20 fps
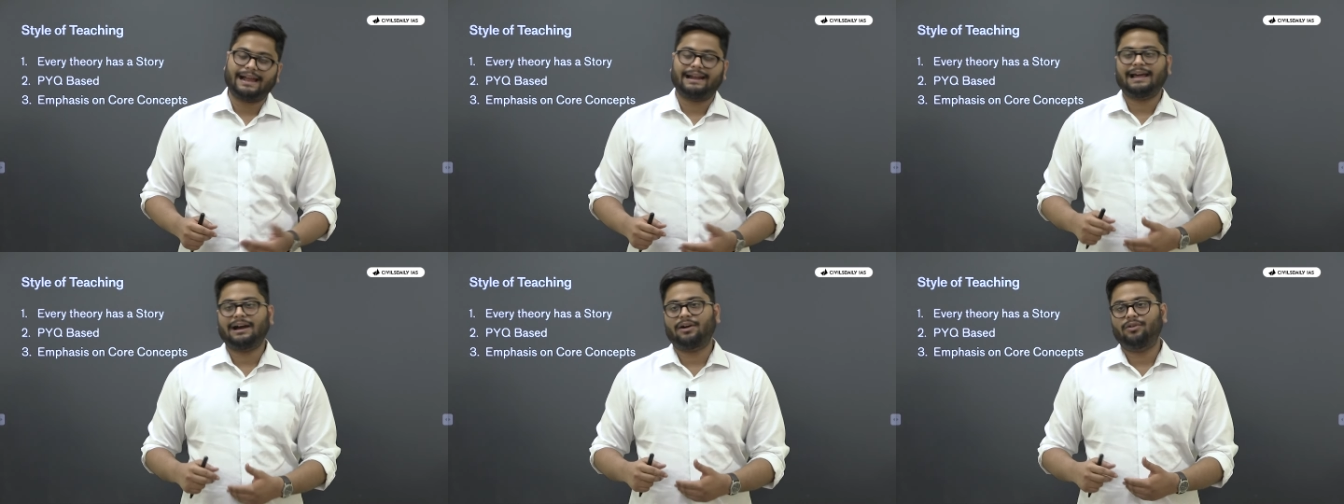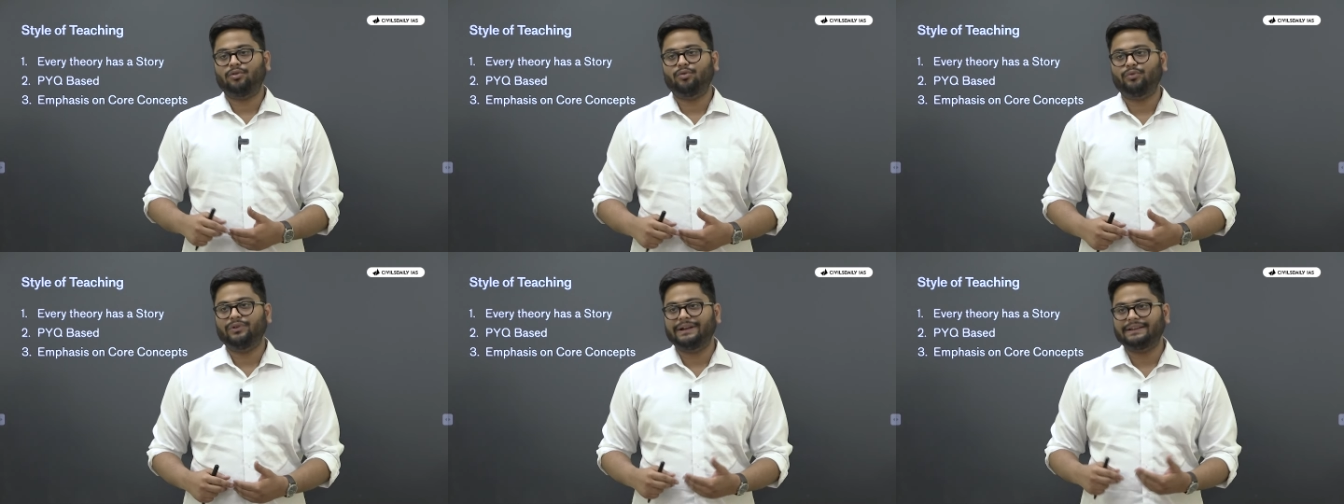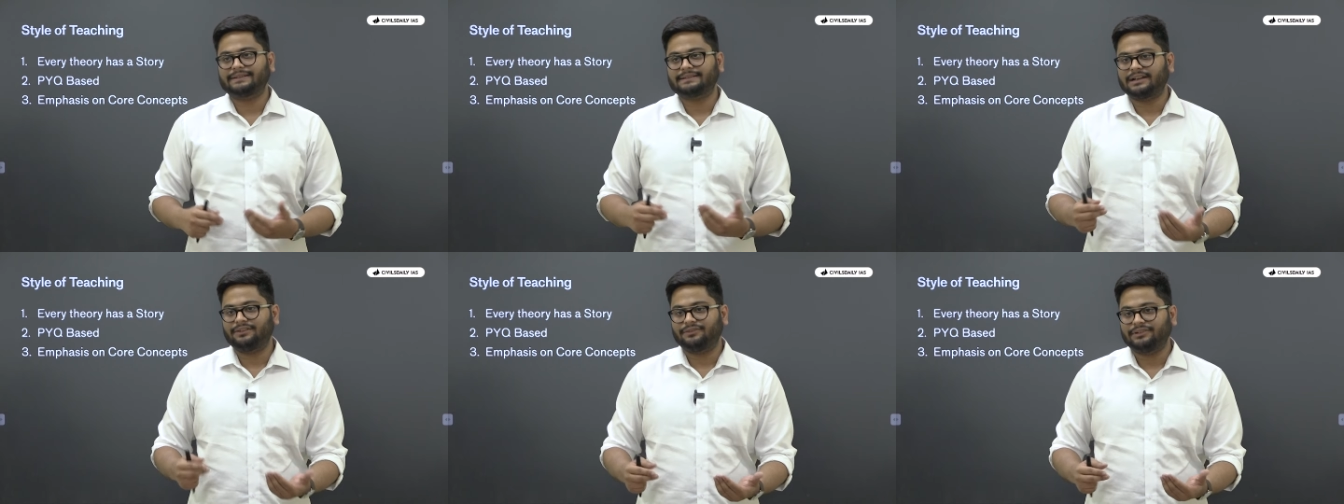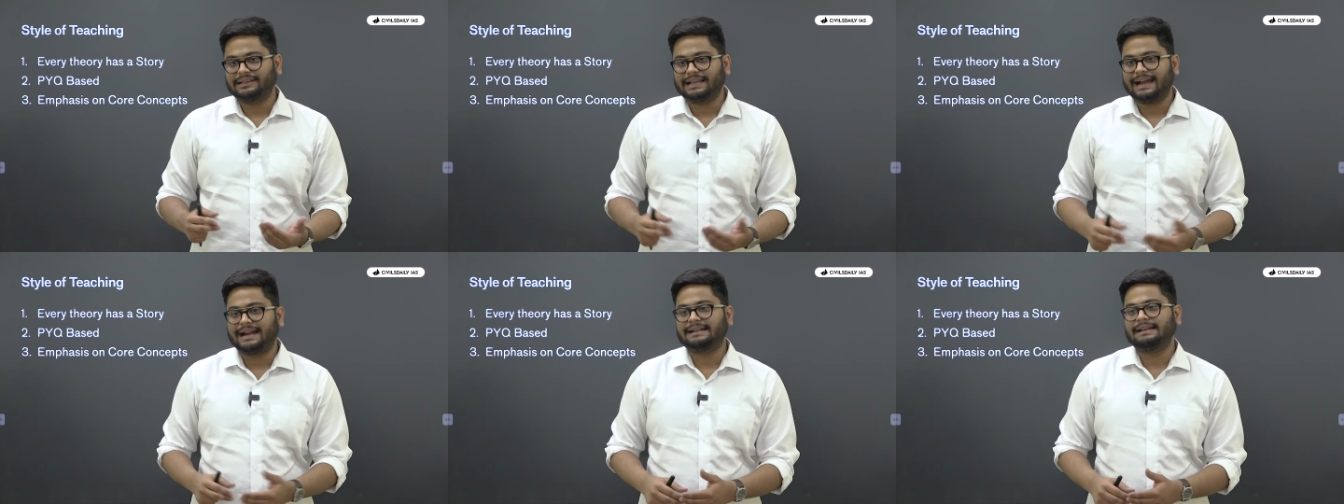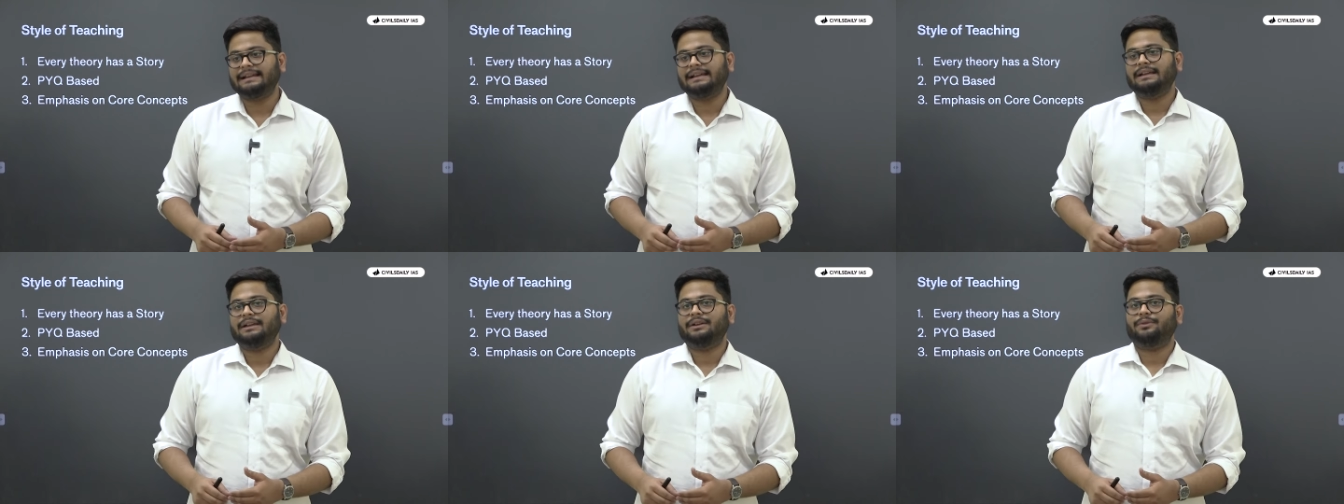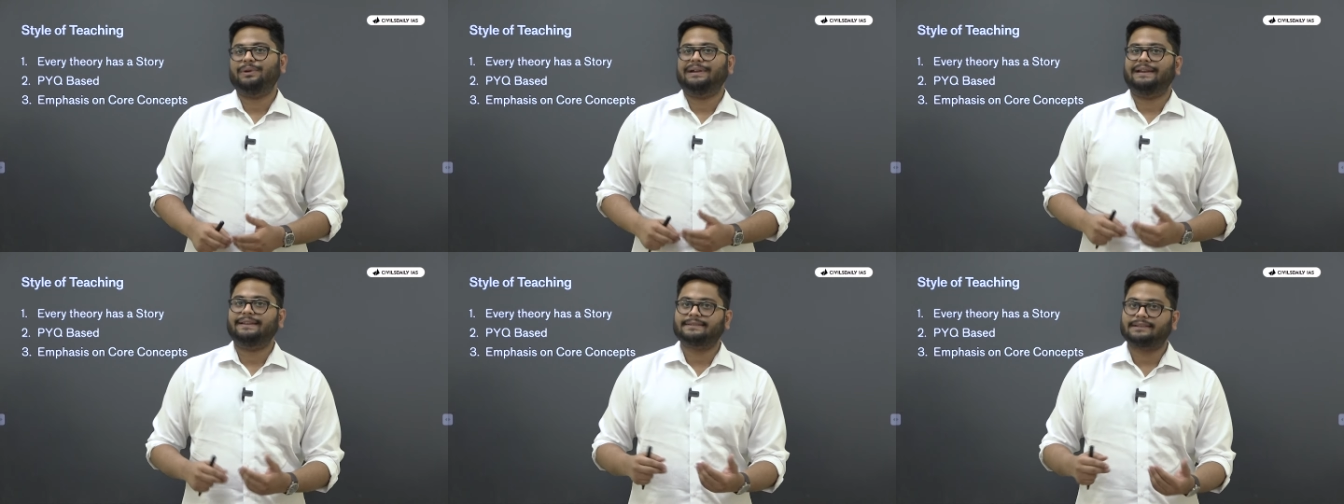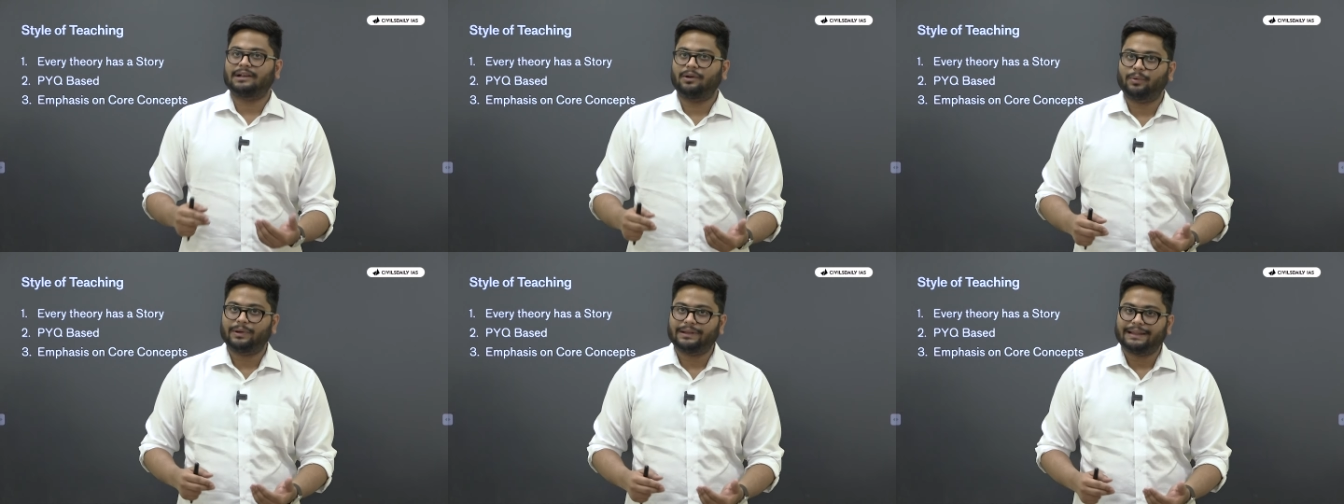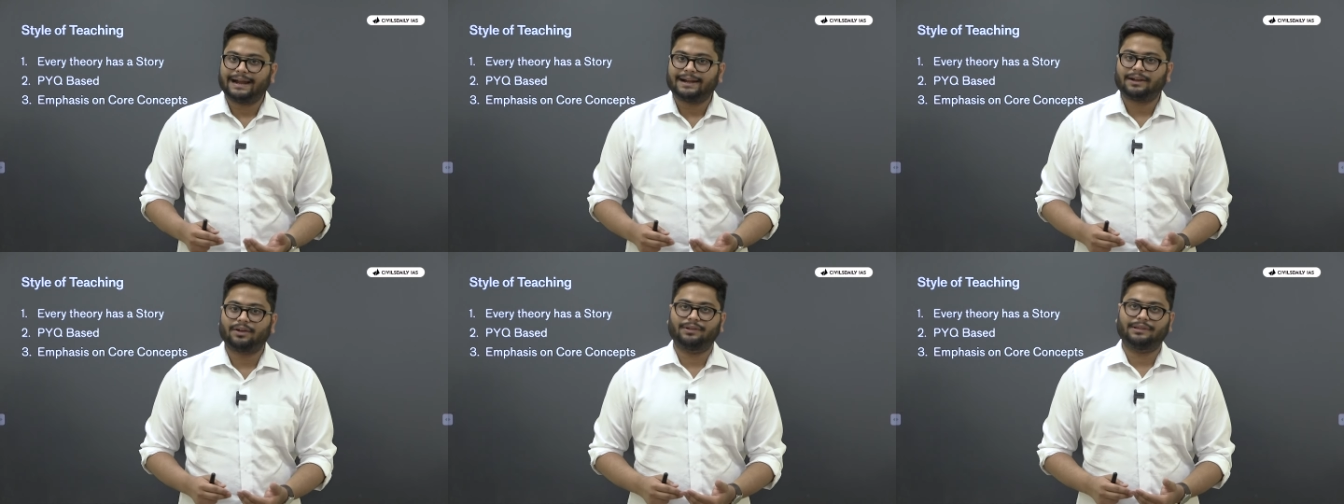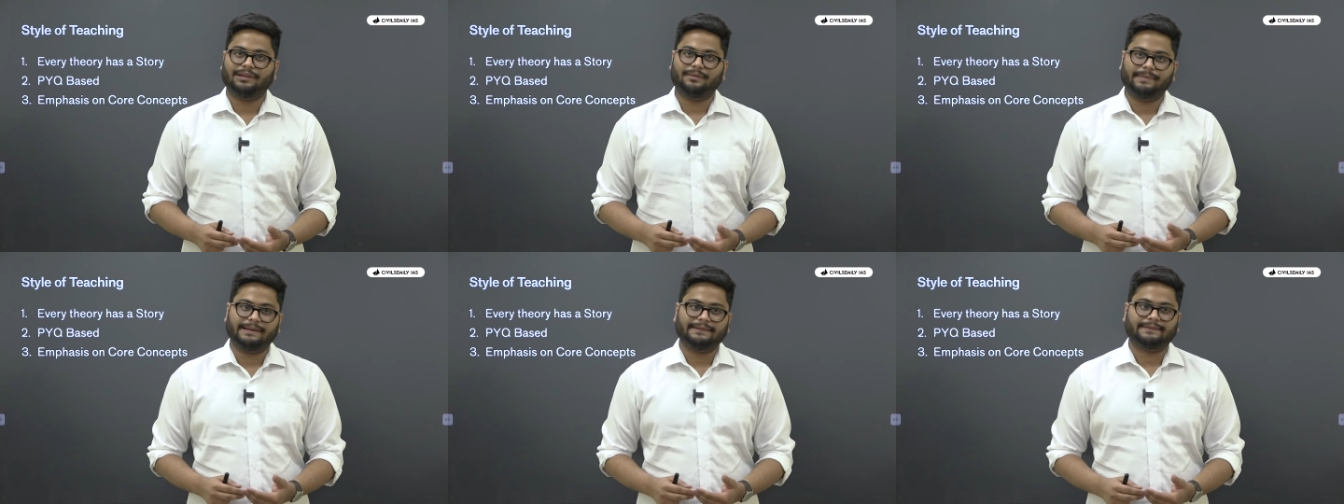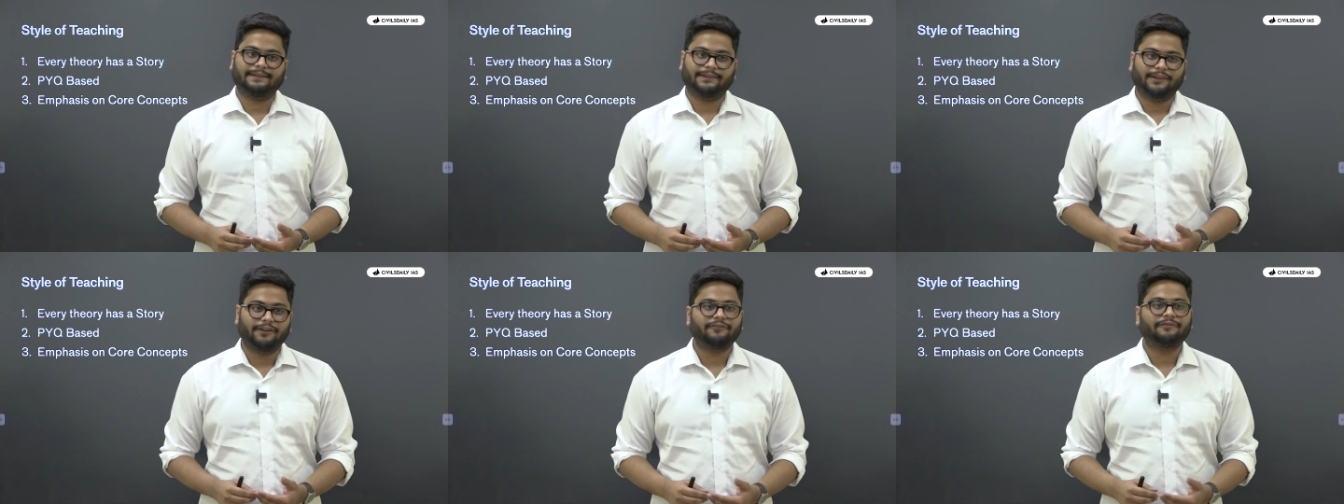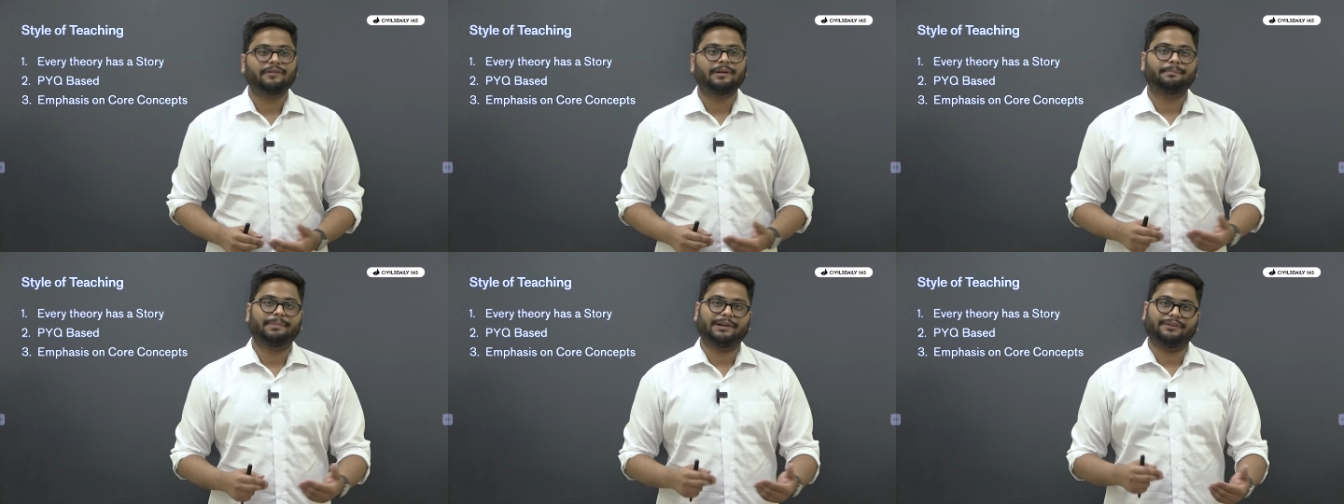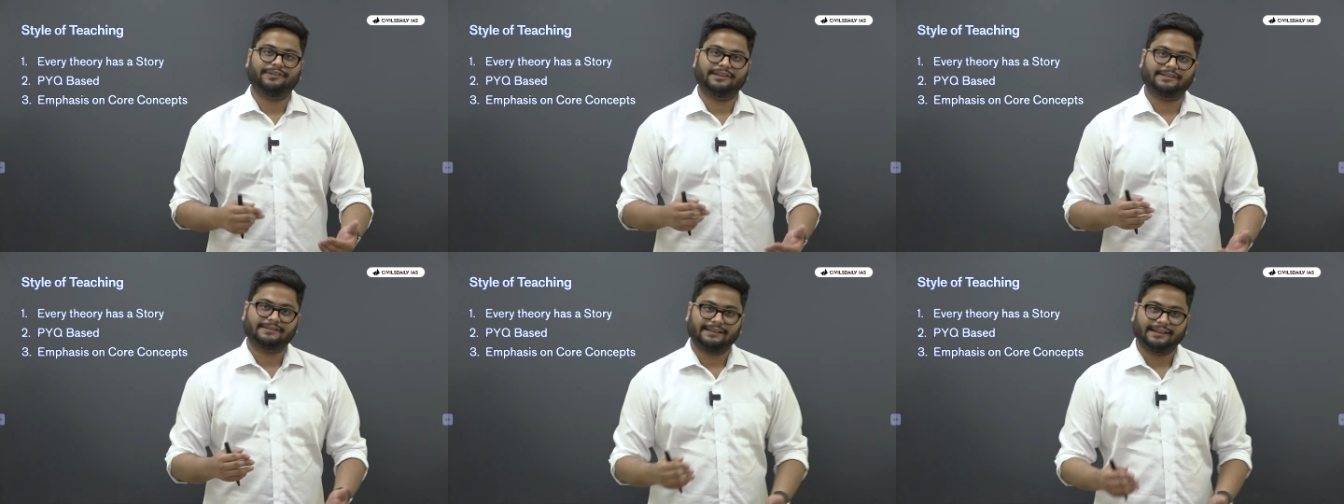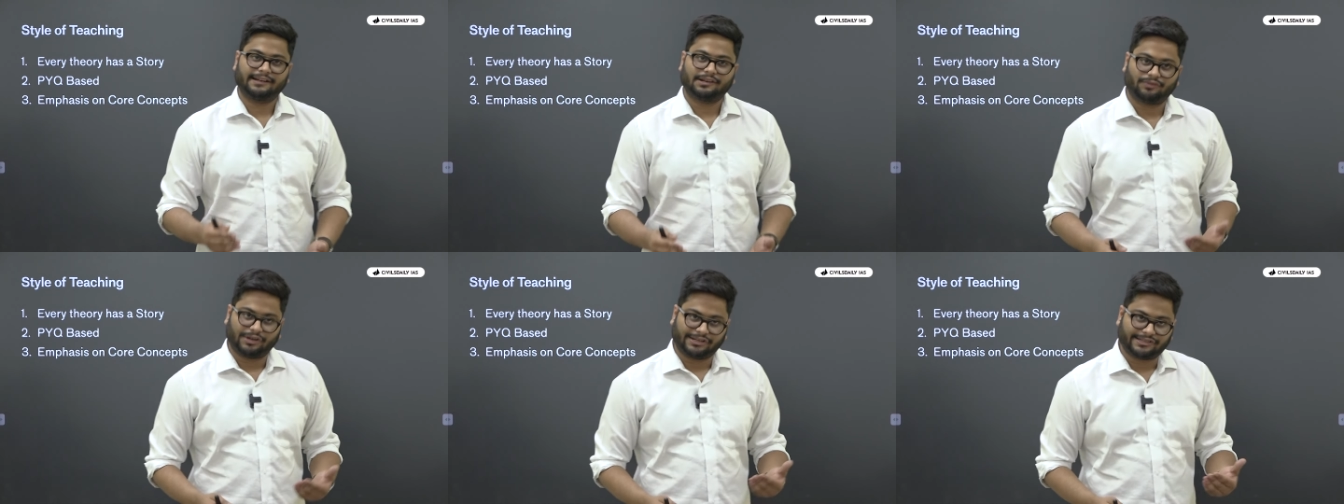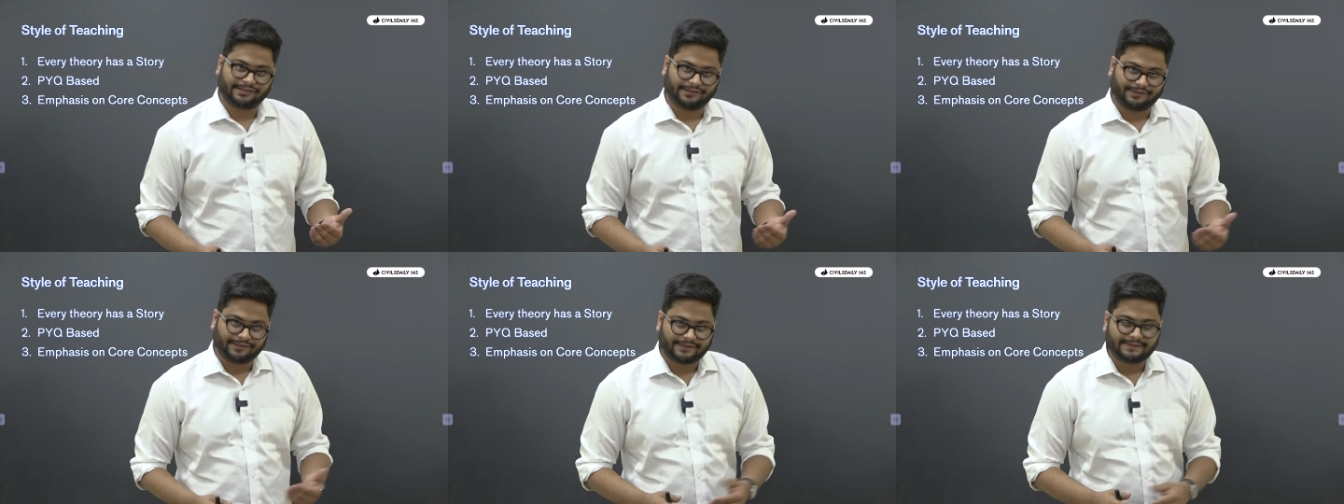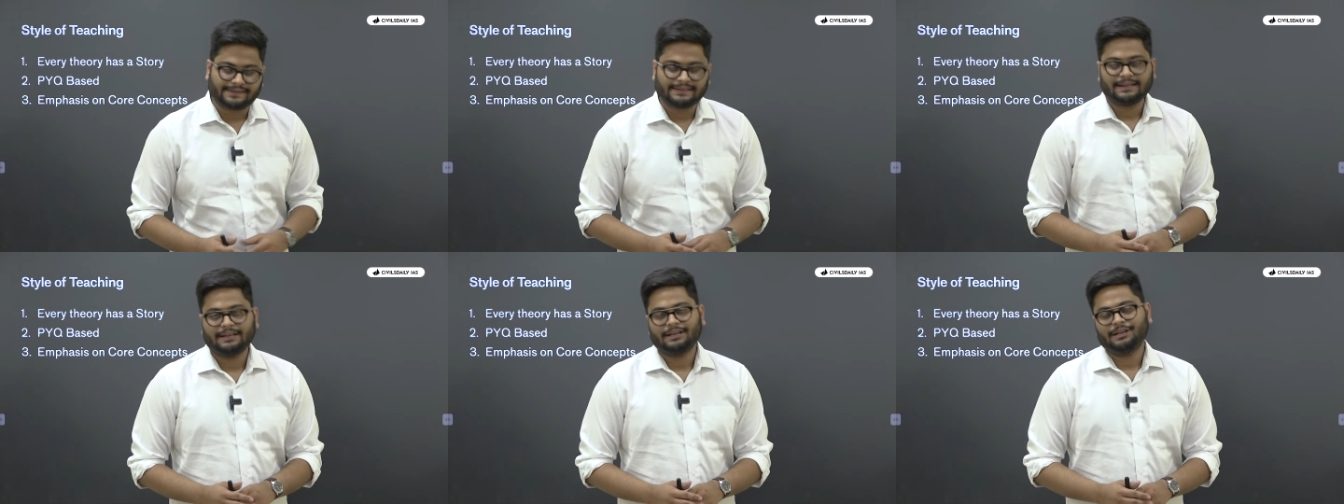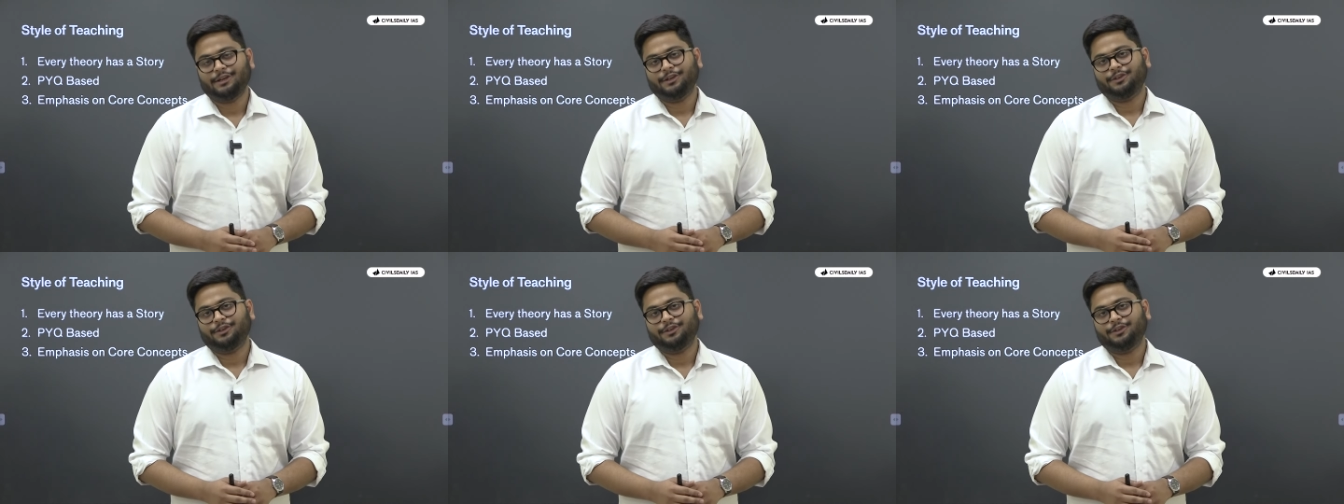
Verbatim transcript: And how do we discover that? We discover that on the basis of previous year questions.